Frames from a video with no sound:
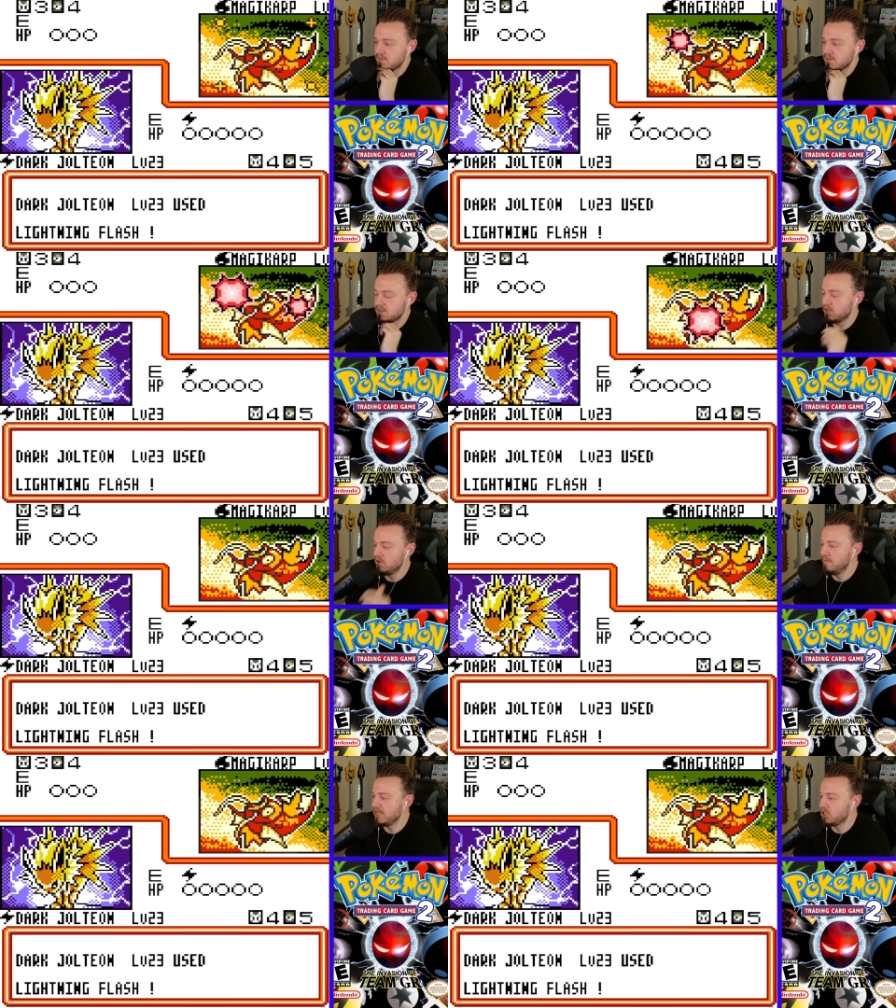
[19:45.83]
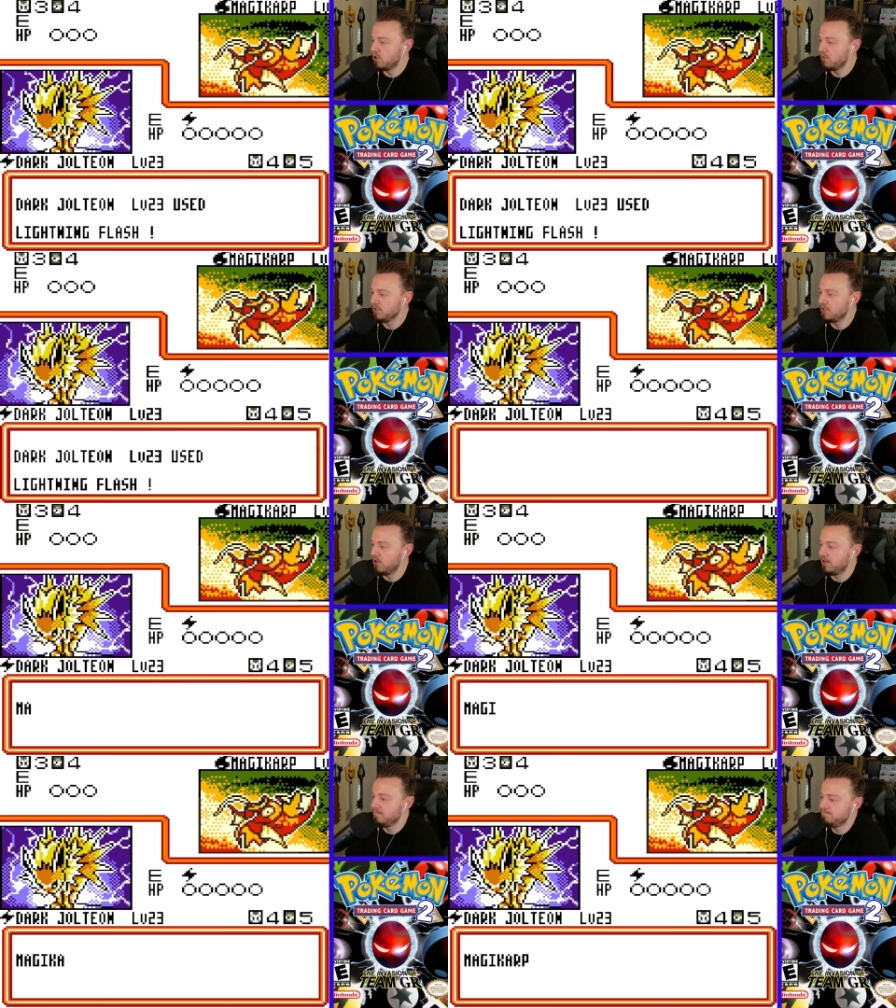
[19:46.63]
So, Magikarp, you're
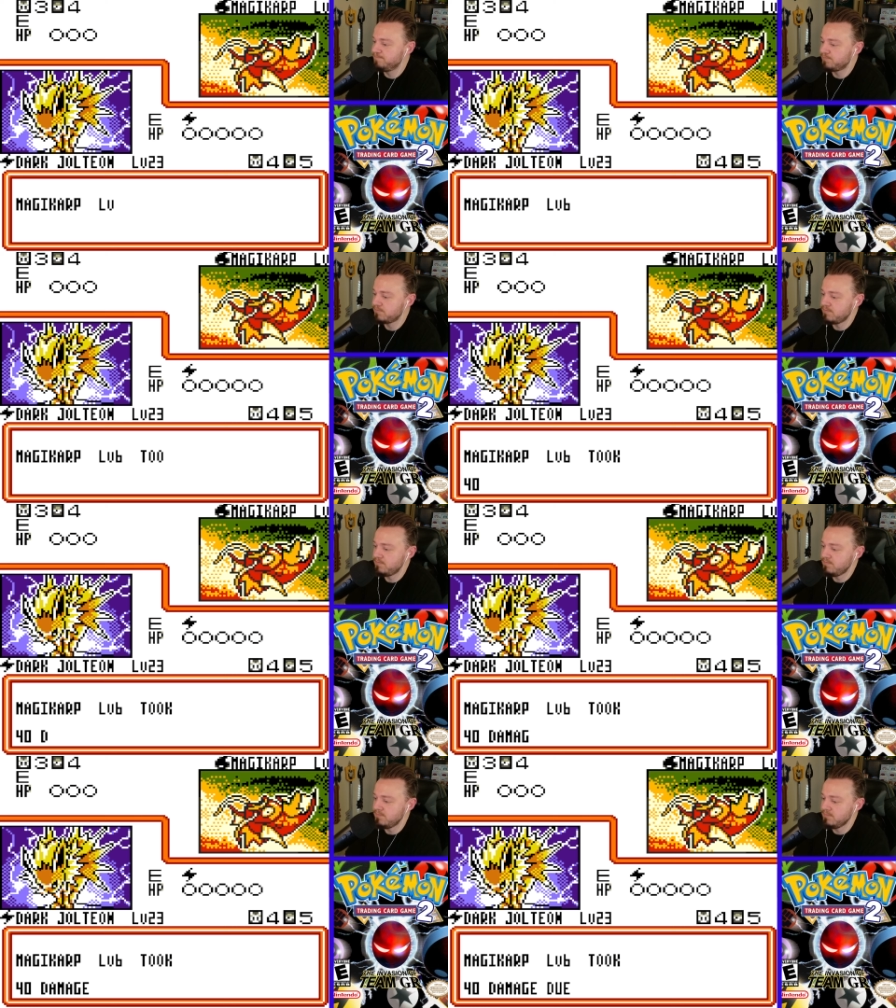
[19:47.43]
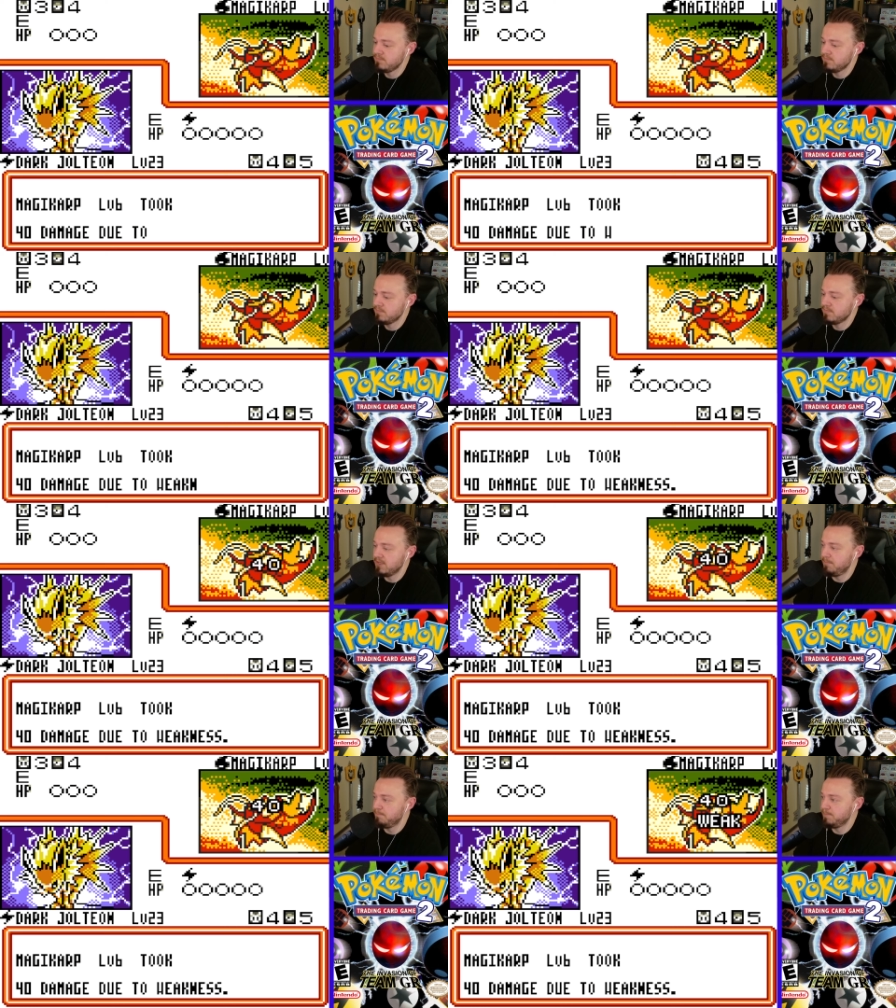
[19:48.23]
gone.
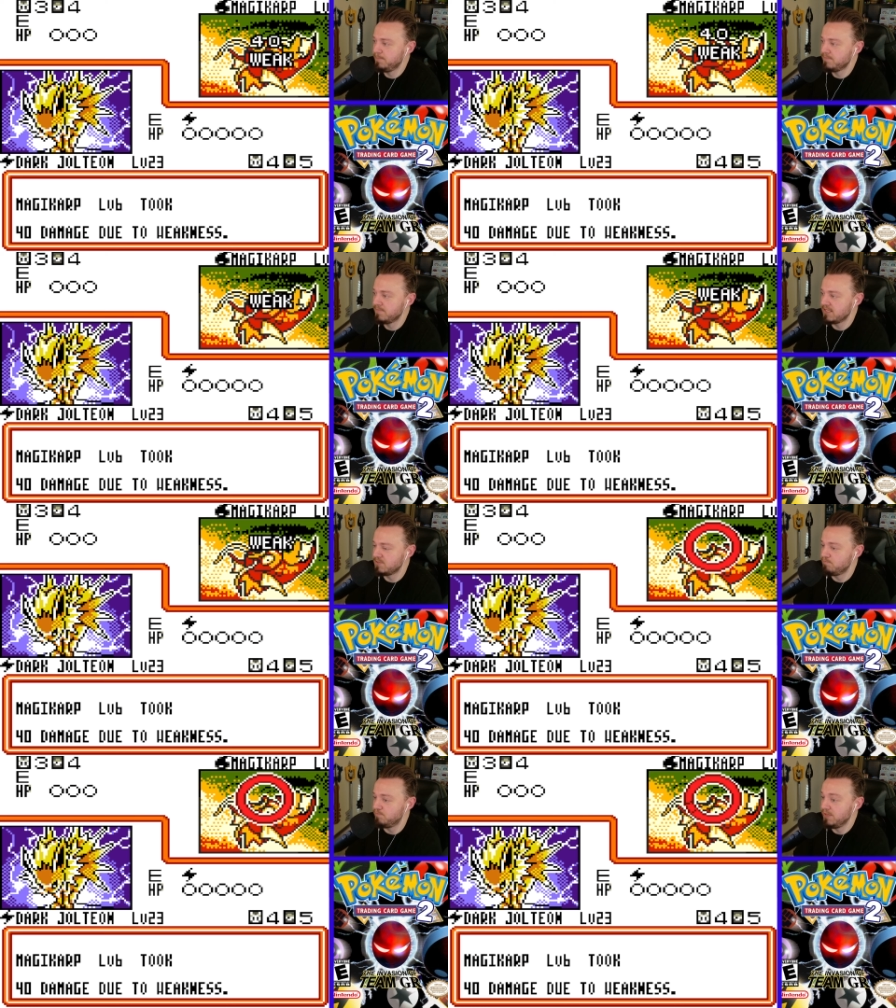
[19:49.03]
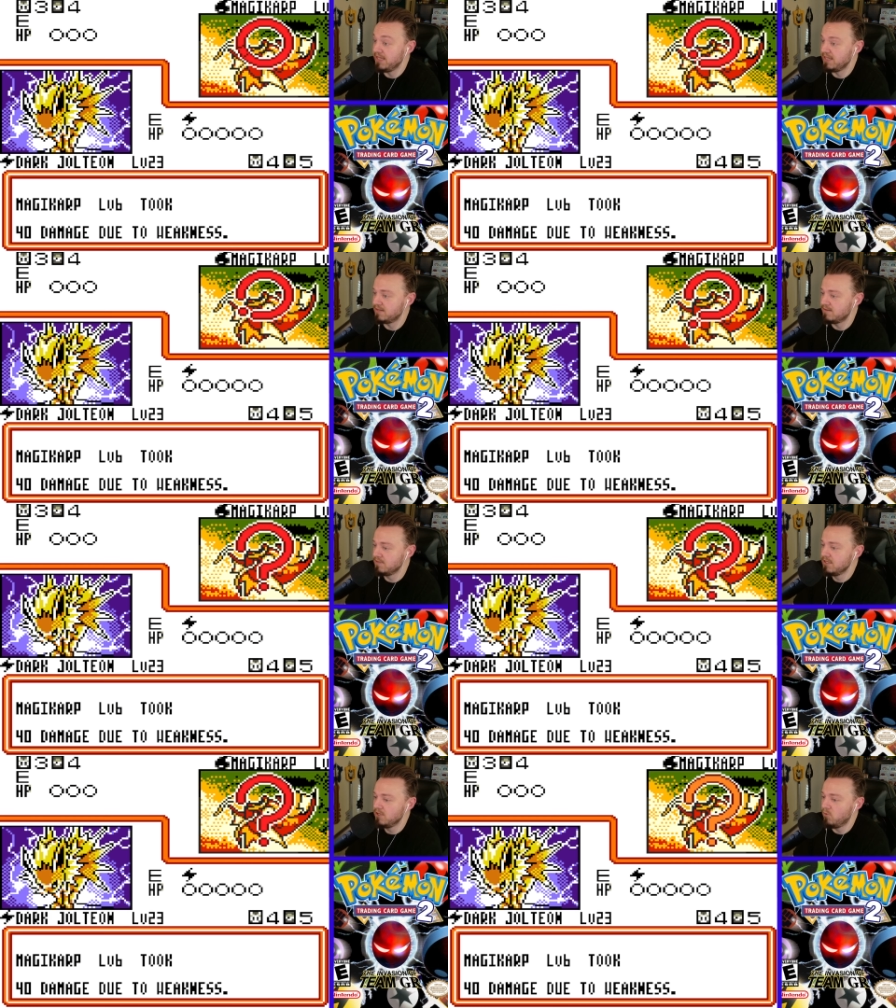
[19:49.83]
Yep. That's big.
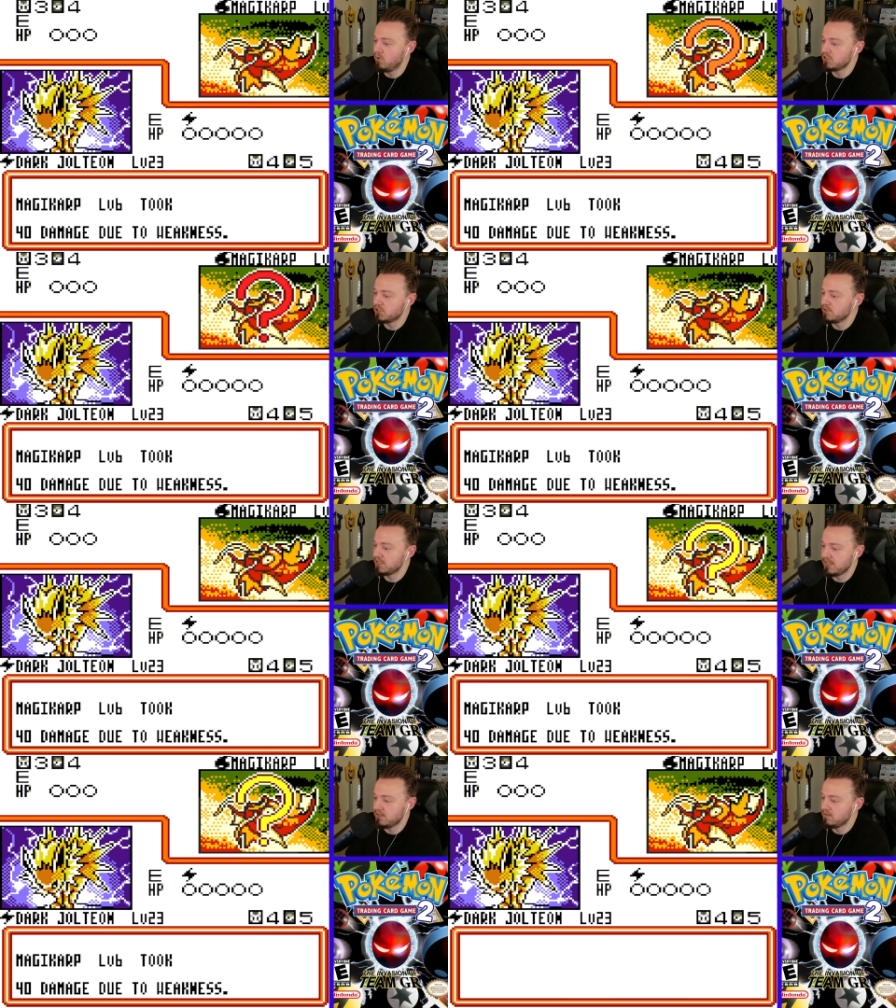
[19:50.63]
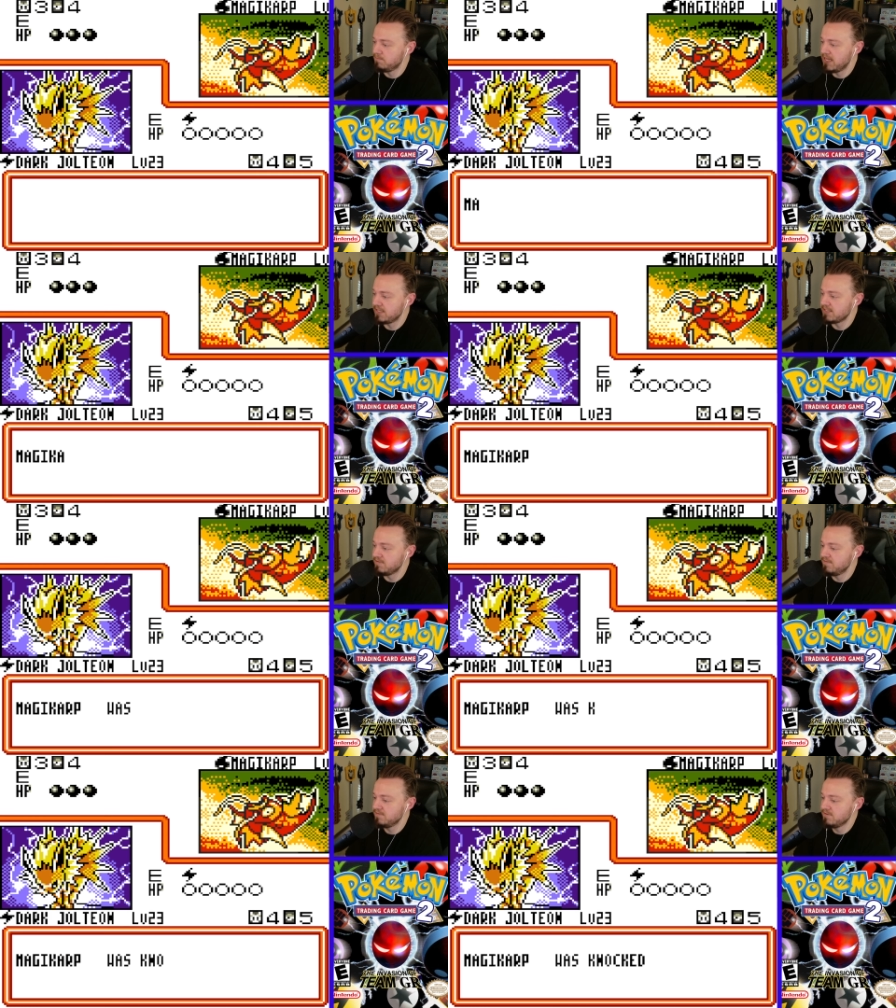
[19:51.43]
1 turn kill.
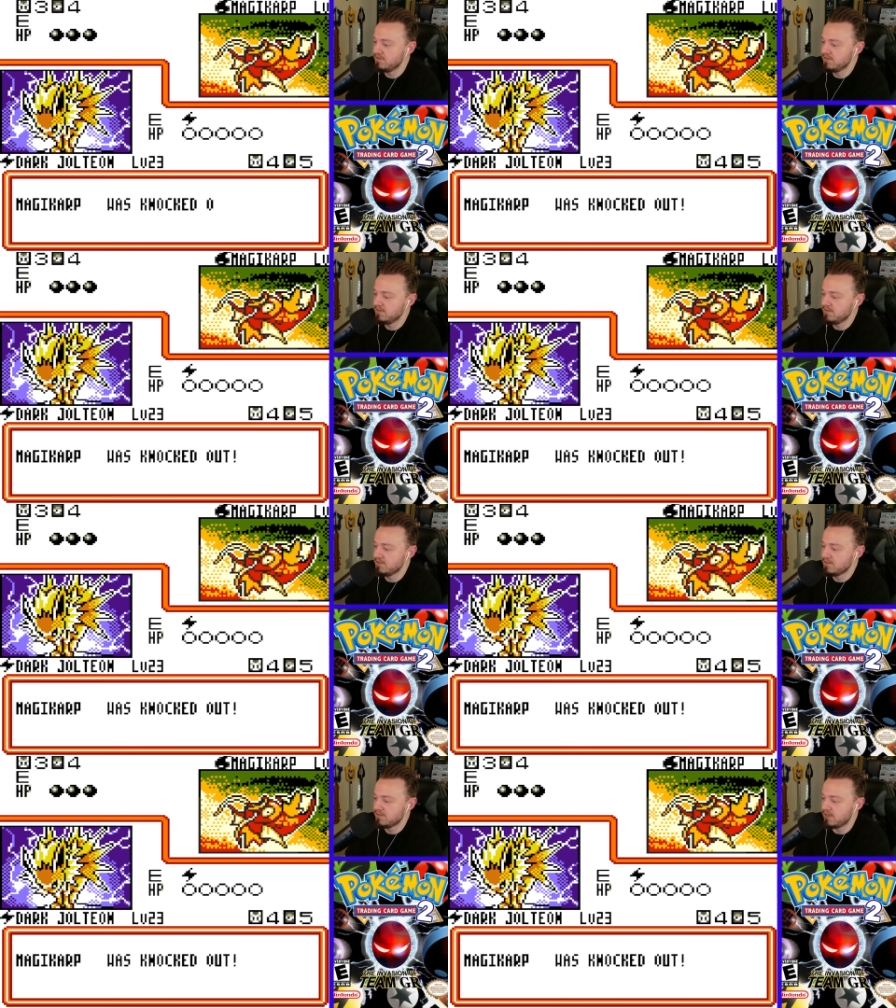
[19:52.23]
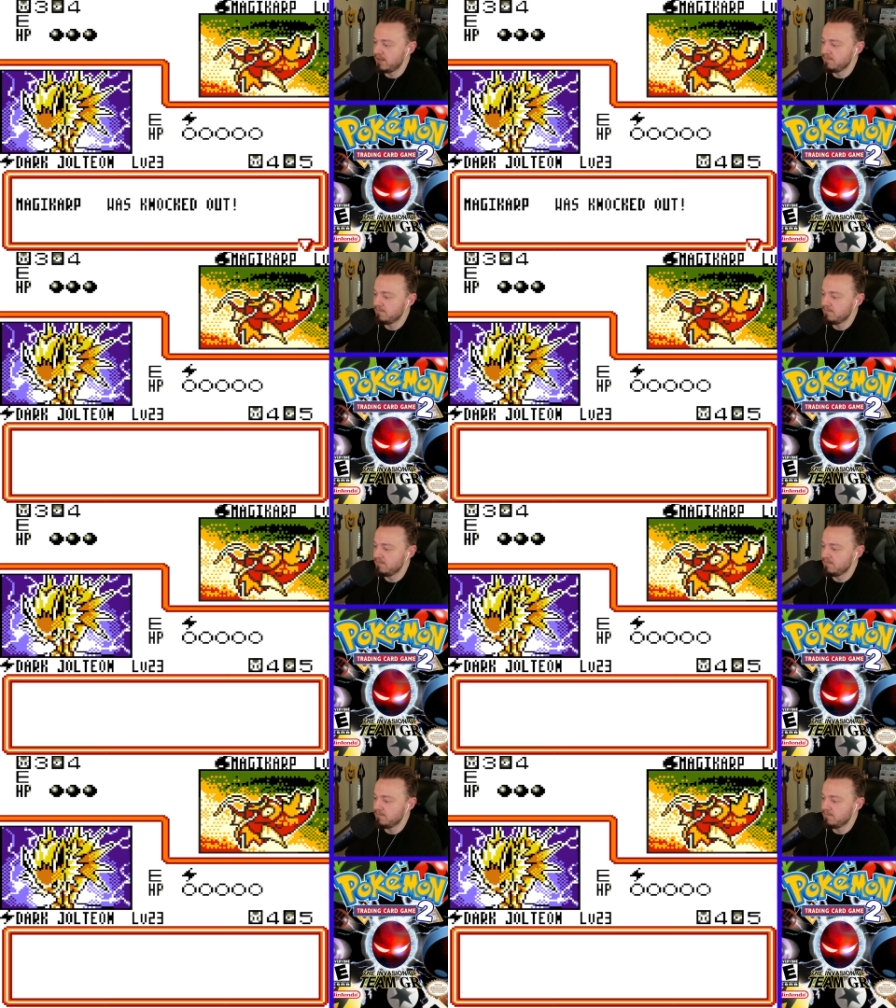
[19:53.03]
Massive. Okay.